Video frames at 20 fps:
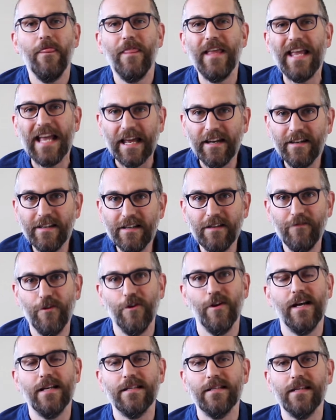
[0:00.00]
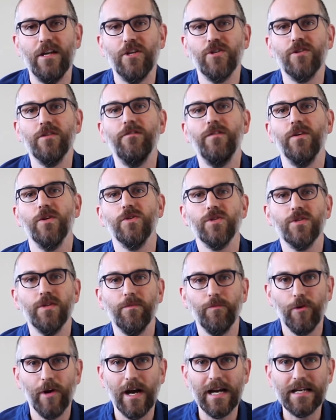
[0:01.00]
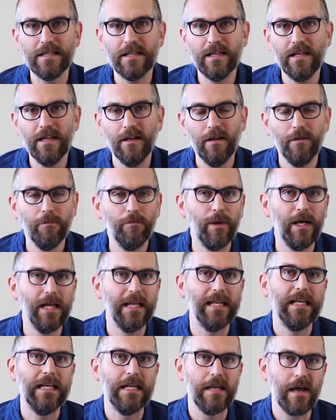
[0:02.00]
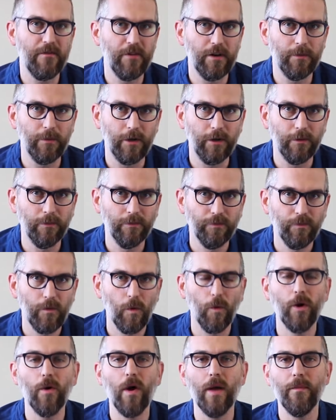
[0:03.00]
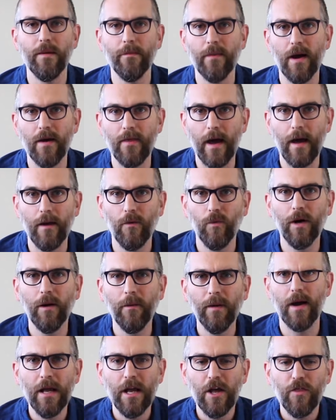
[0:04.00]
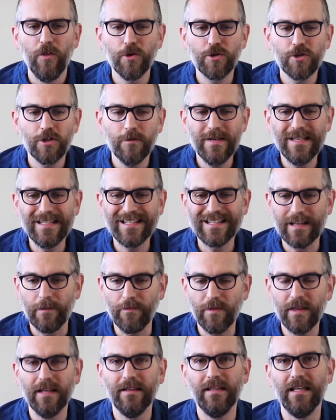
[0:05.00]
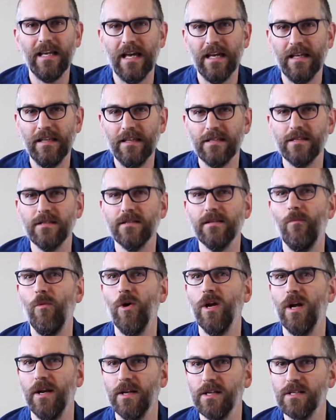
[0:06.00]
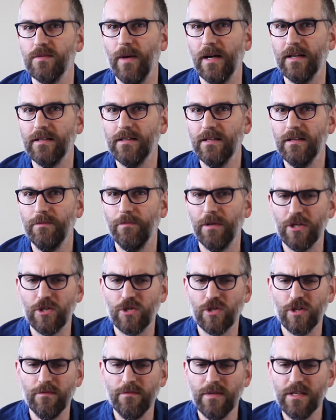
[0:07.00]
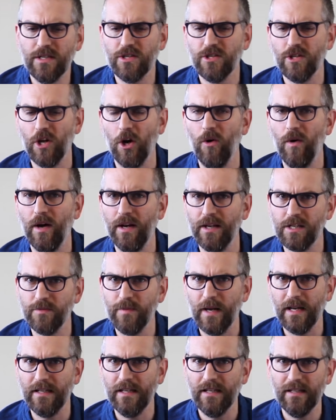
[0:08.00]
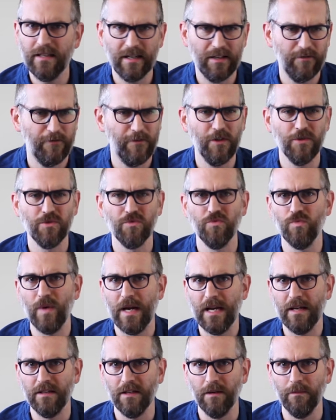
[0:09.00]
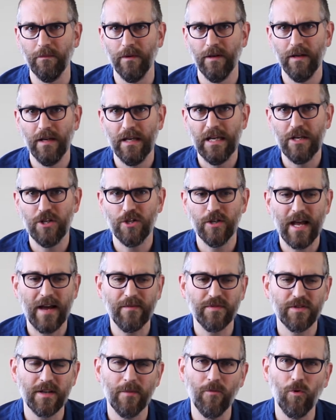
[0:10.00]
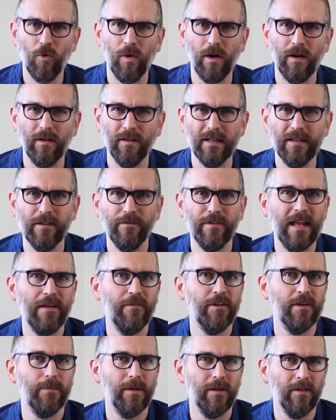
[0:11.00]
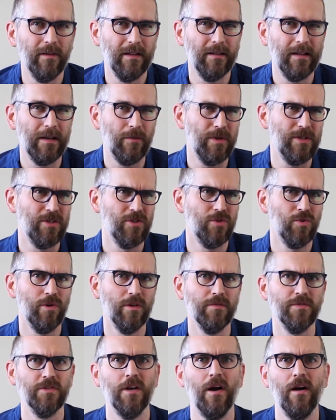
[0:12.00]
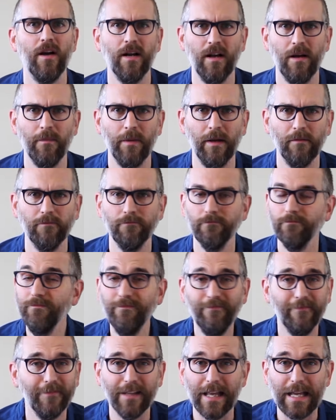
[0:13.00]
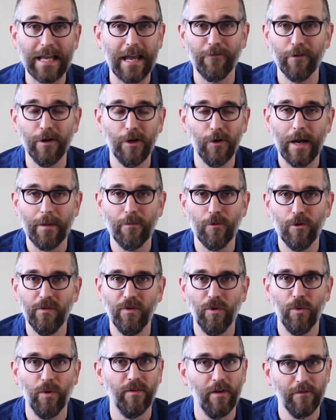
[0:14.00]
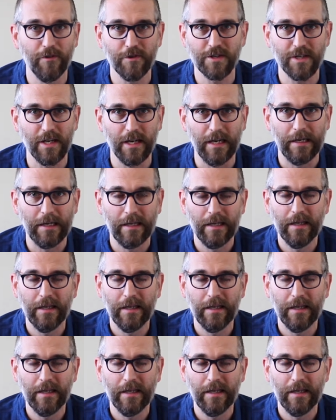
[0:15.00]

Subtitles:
The ending of your essay should feel surprising, but inevitable. What do I mean by that? Well, there should be something at the end that's somewhat unexpected, but it shouldn't be so unexpected that it feels random. It should have some quality of inevitability, like we sort of saw it coming, like every great movie we've ever seen.